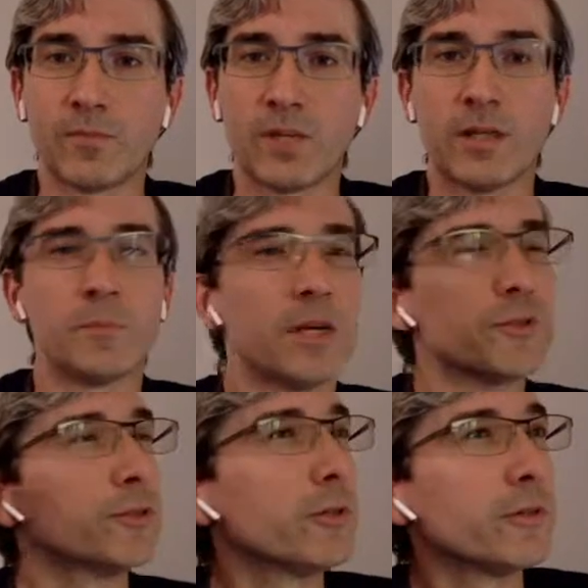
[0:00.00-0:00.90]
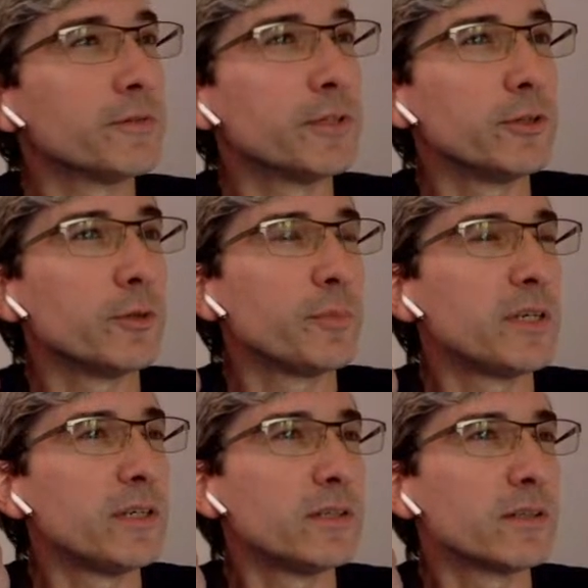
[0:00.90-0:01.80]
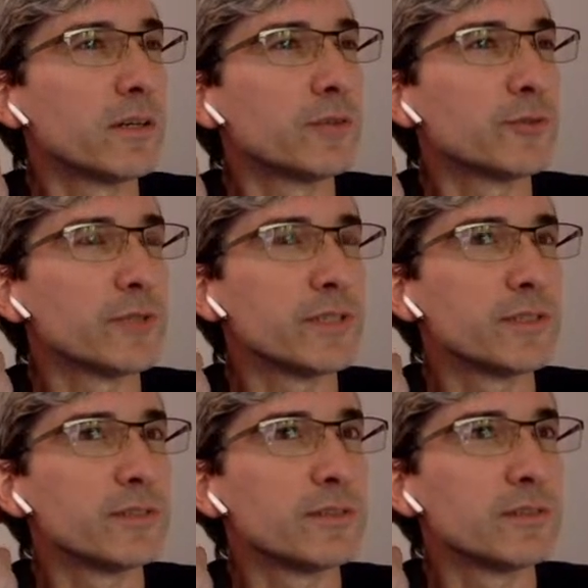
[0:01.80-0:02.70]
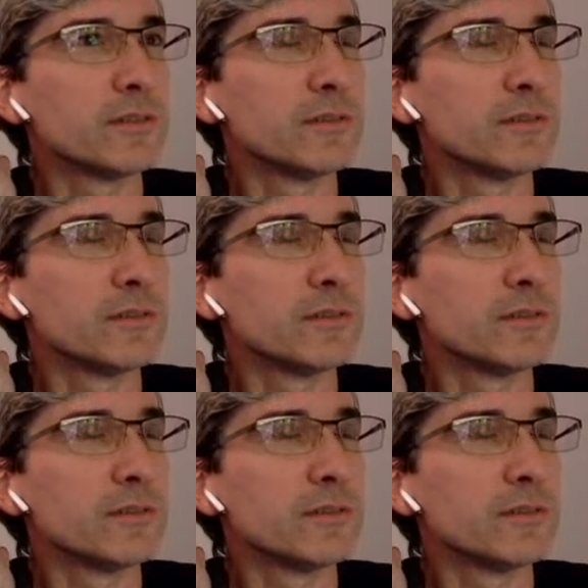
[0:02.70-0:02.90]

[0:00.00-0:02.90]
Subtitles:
And I'm not sure if the European countries,